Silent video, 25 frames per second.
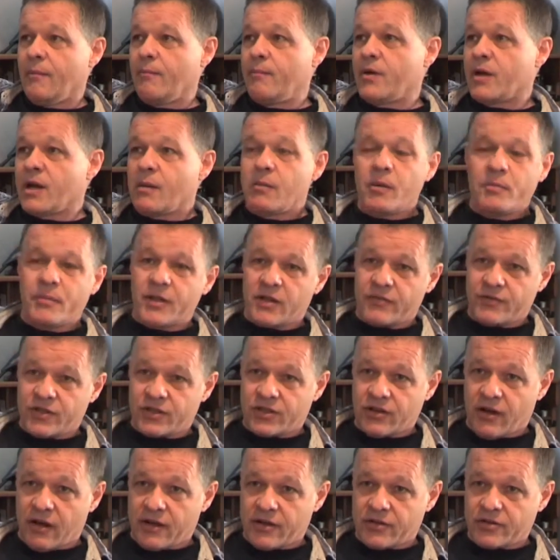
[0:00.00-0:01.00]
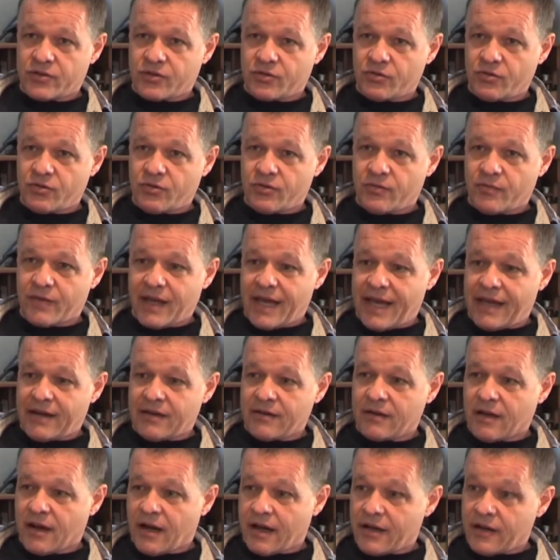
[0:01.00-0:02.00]
But I'm a bit of a dinosaur,
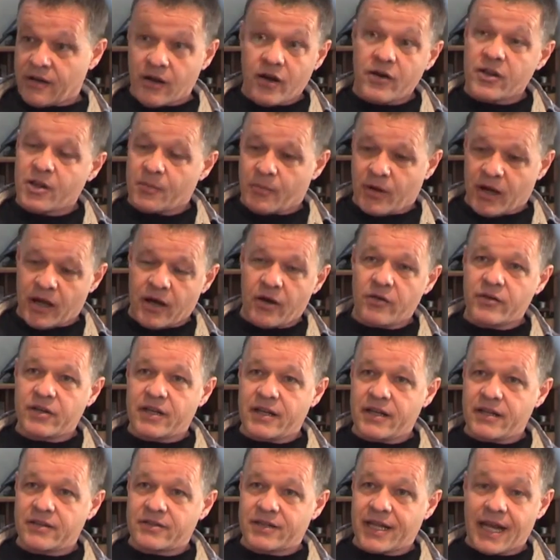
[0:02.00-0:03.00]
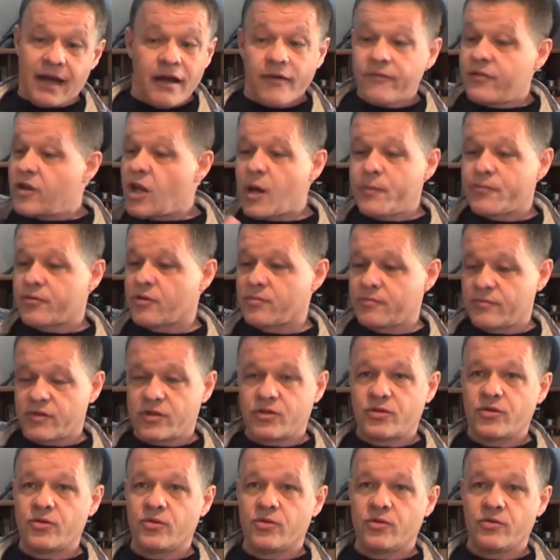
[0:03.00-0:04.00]
and I know that my own kids now have no problem
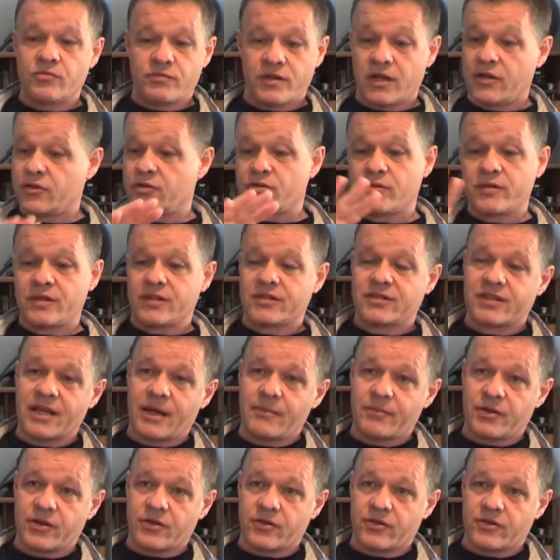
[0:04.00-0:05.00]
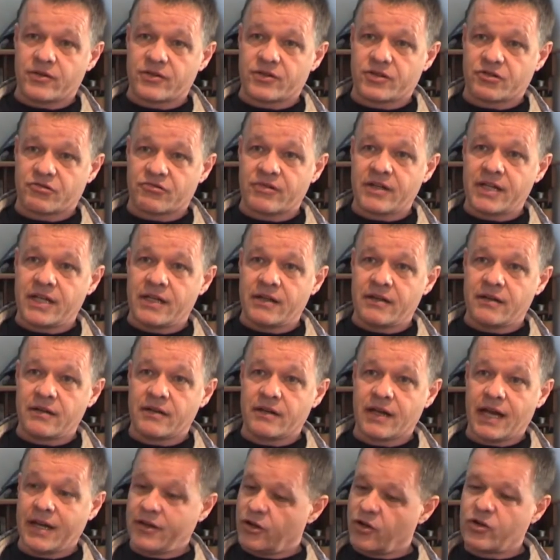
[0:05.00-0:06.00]
at all, you know, doing the same thing on a screen.
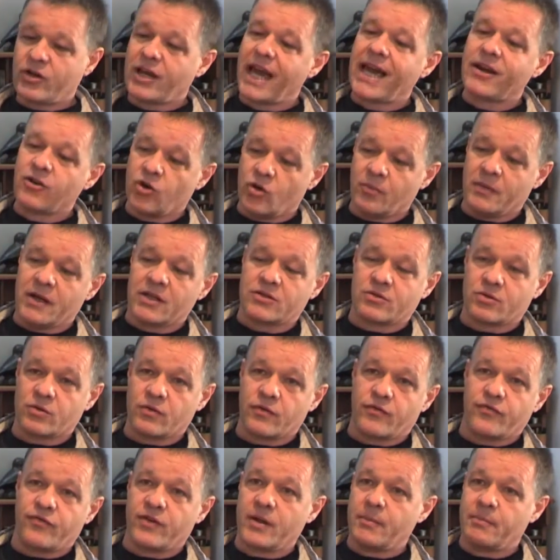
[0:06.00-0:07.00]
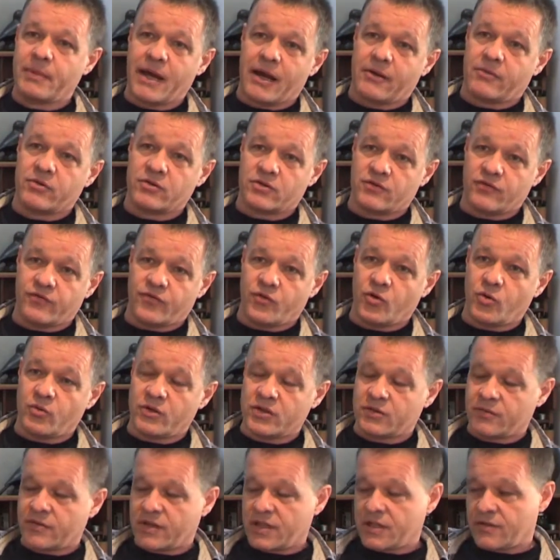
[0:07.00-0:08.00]
And you can almost sort of flip backwards and
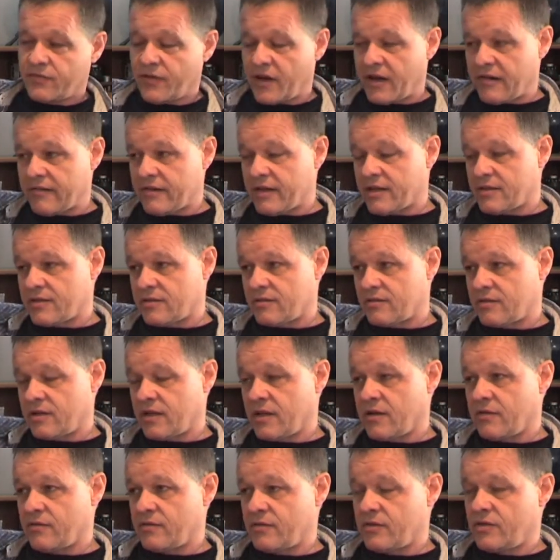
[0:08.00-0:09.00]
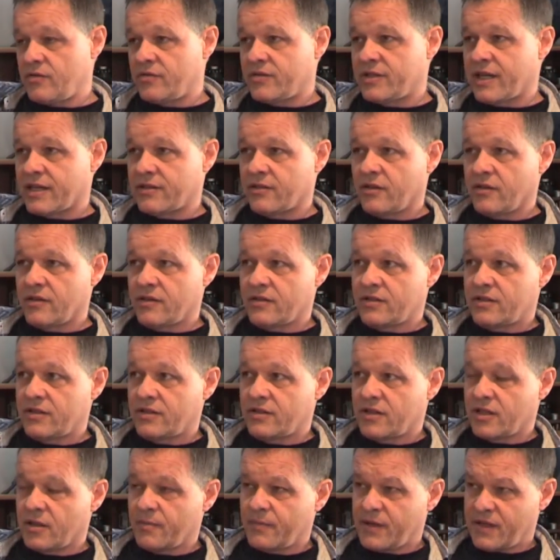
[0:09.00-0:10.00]
forwards with these various, you know, new
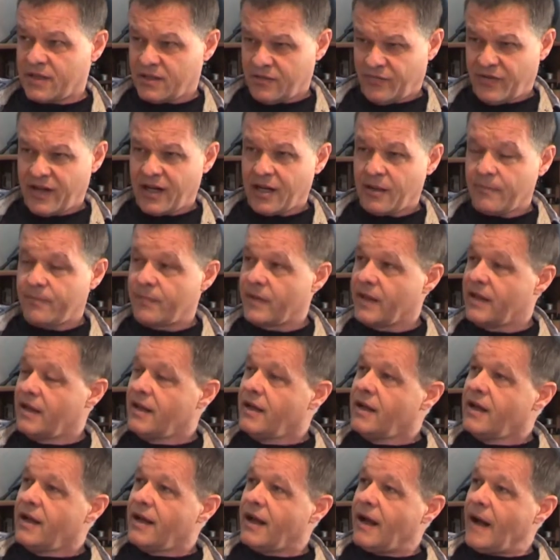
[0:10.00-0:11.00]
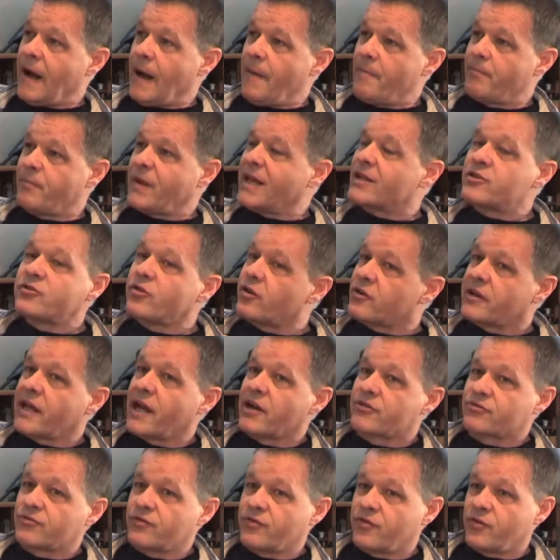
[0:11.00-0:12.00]
technologies that are being developed. Um, it's not
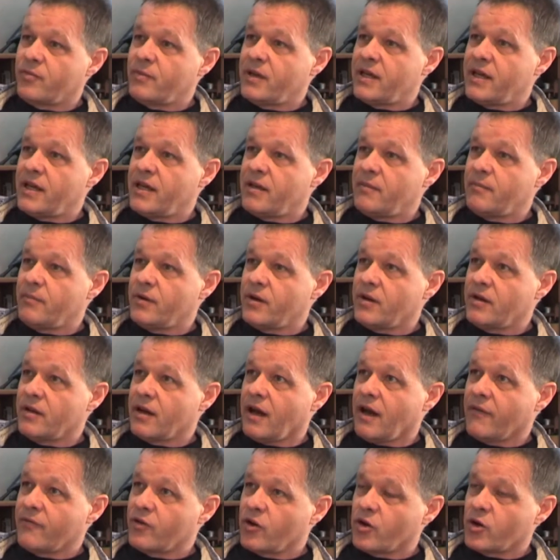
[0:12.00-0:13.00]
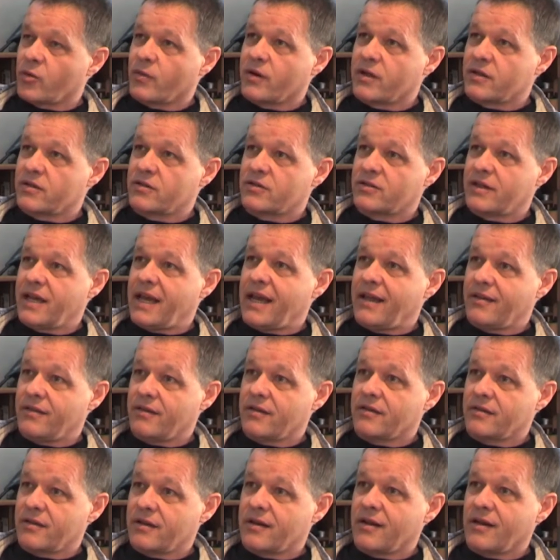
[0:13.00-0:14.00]
natural for me, but I've got to understand
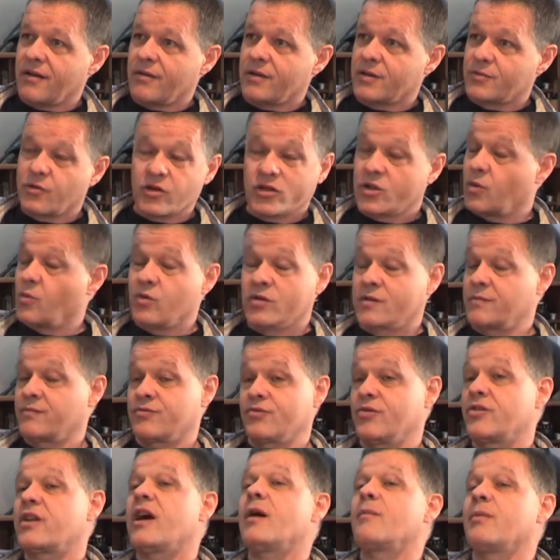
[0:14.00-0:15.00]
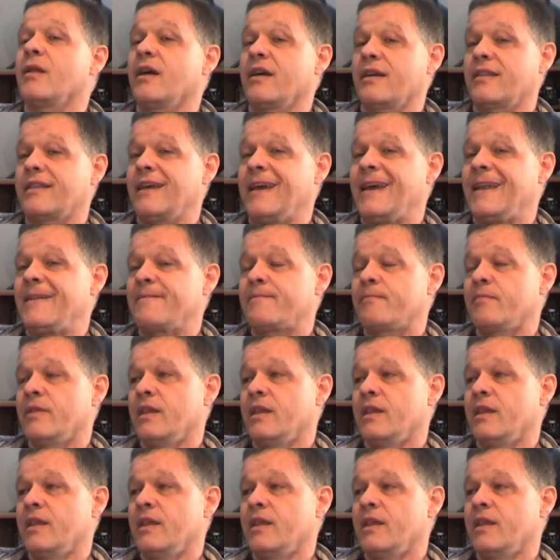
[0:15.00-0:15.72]
that, you know, it's because I wasn't brought up like that.